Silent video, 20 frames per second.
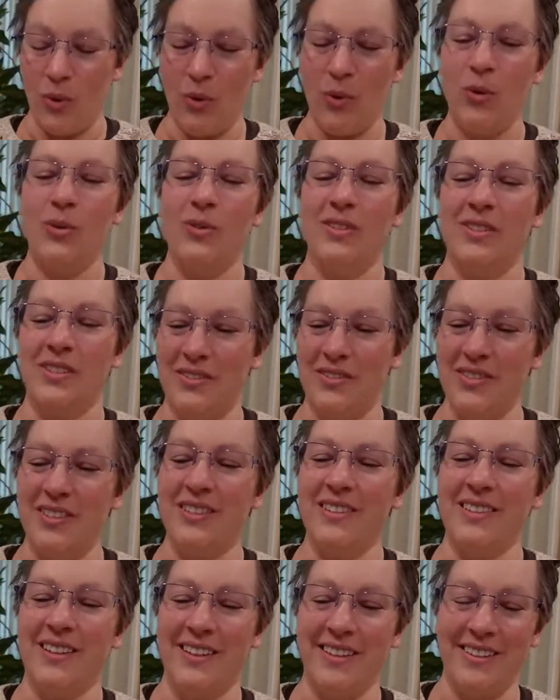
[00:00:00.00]
This
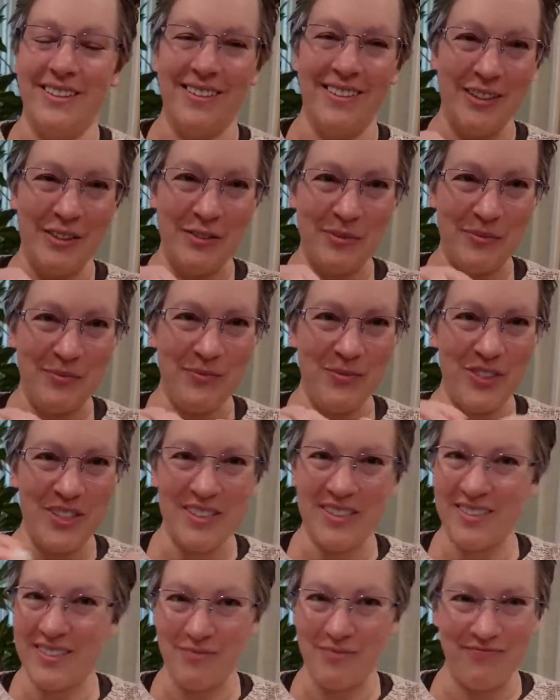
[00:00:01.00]
feels good.
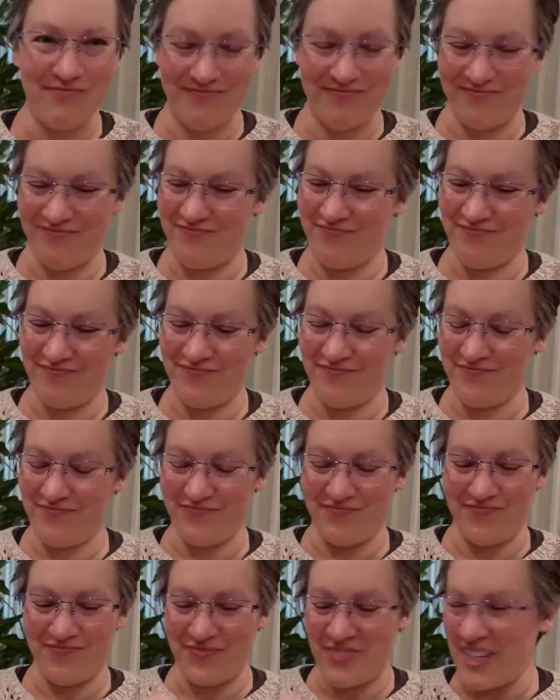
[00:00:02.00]
Just
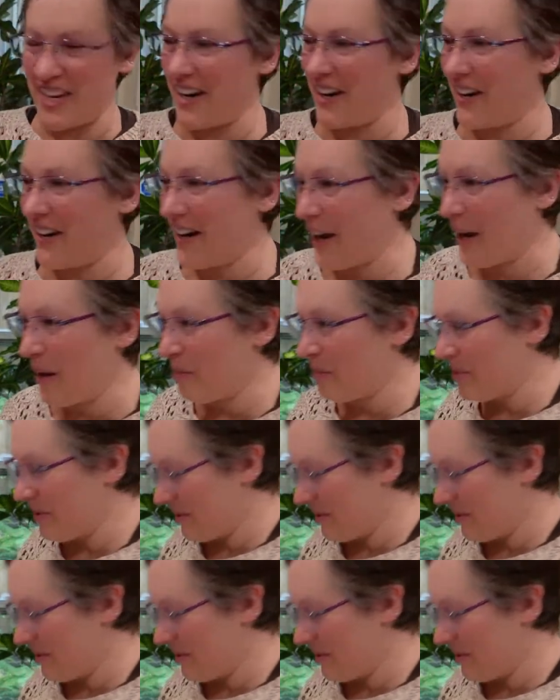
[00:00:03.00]
tear it up.